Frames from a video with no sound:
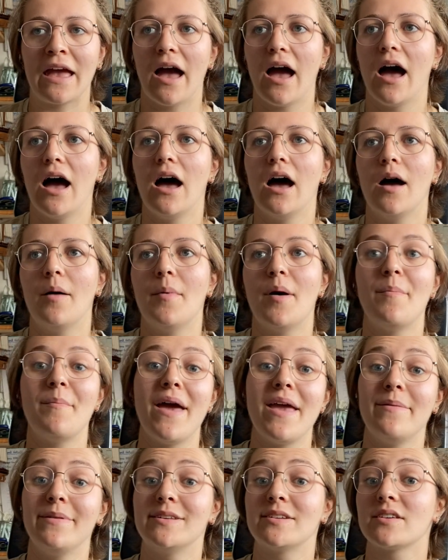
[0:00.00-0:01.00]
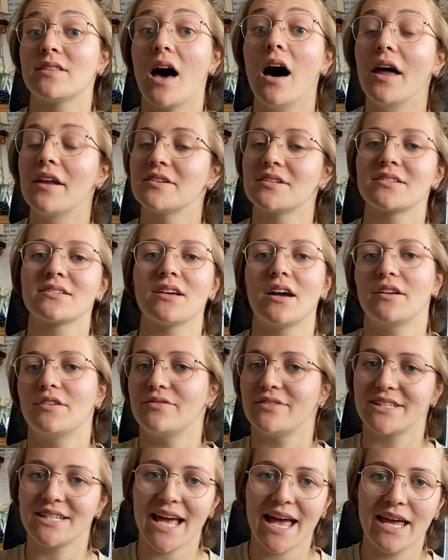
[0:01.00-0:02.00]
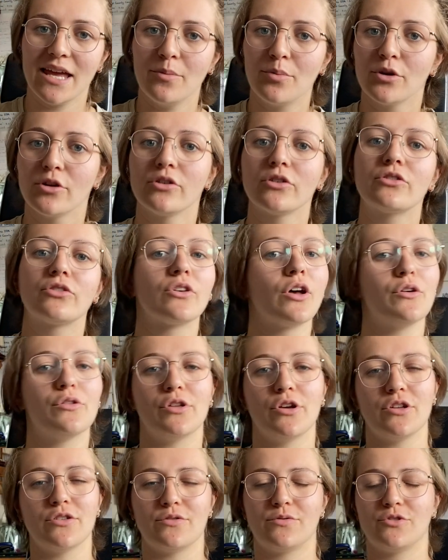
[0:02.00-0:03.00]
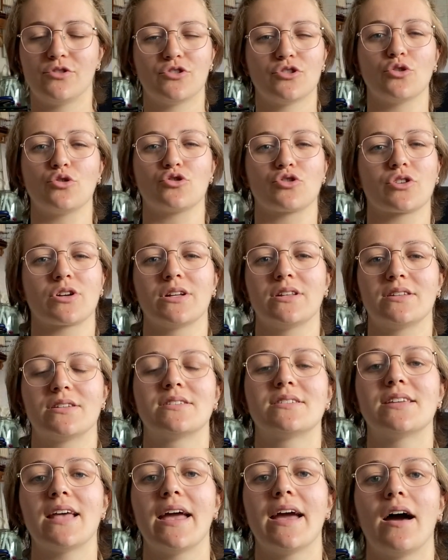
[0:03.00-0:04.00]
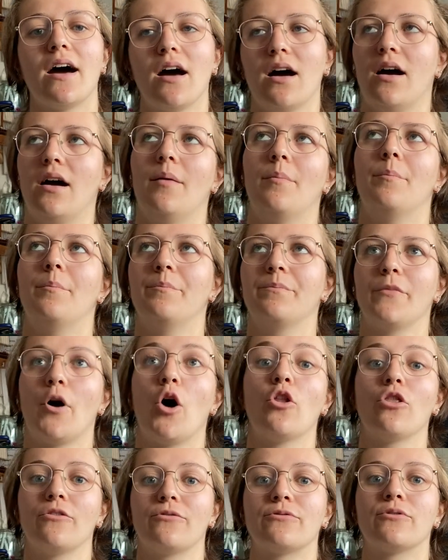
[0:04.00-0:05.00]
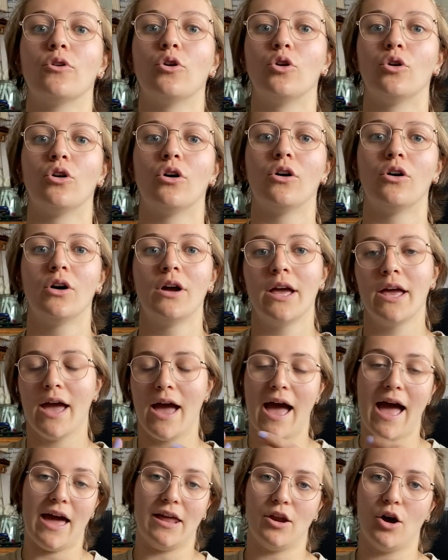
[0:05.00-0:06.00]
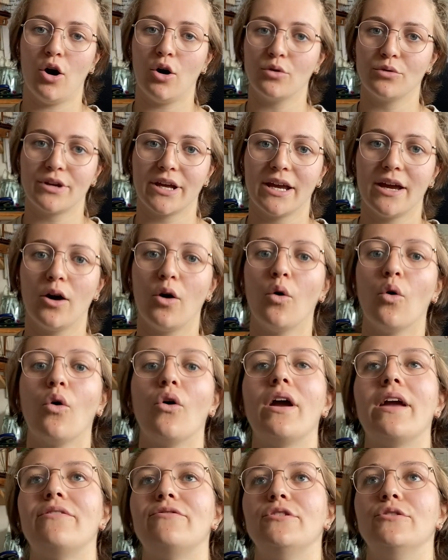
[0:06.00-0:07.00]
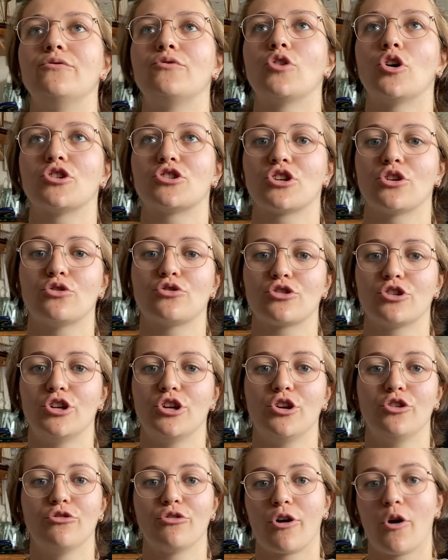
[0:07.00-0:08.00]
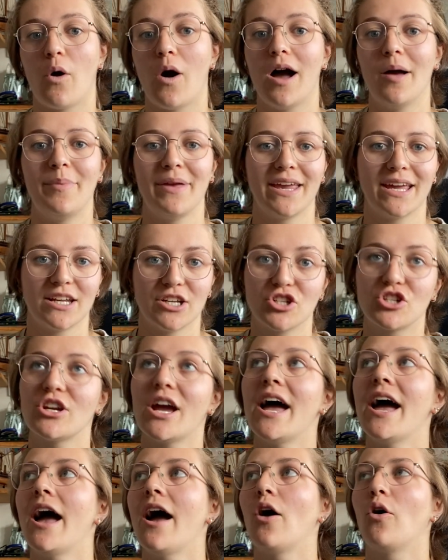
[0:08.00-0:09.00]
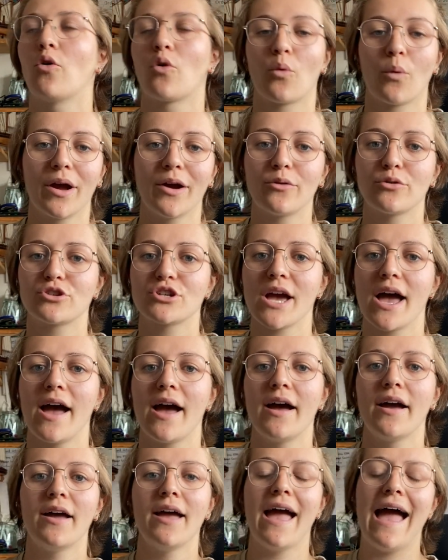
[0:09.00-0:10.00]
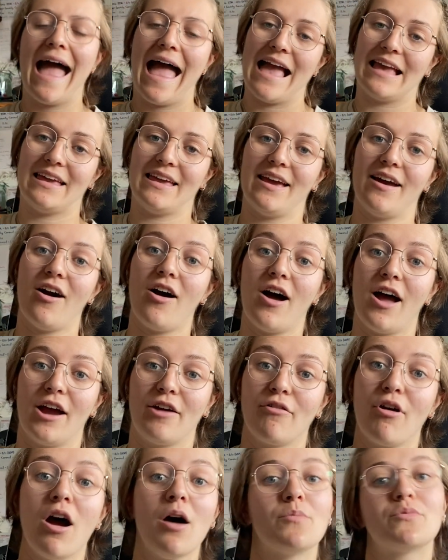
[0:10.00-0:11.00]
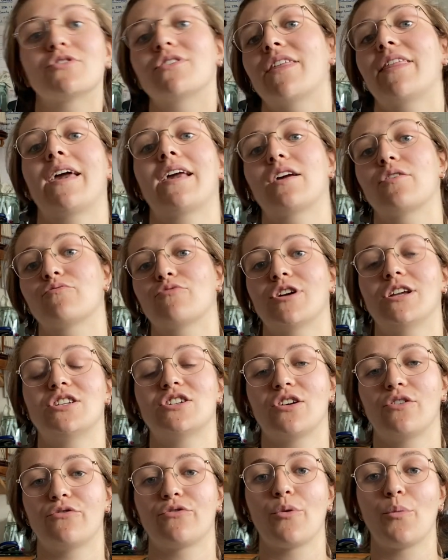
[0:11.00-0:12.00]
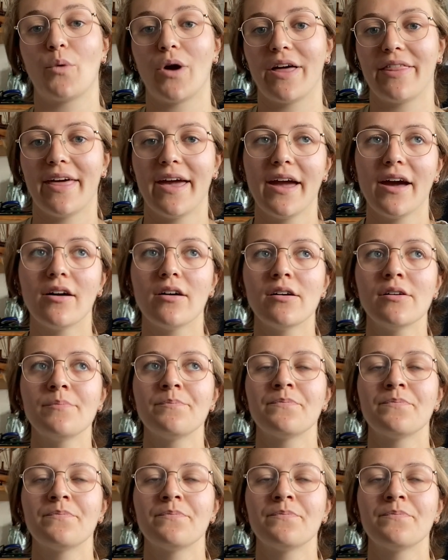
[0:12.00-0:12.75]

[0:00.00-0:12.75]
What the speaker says: maybe to the underside of a table so that children can sit on the floor and hold it, or if you've got children who require being in a chair or a wheelchair, hanging it higher up so they can reach it from where they are.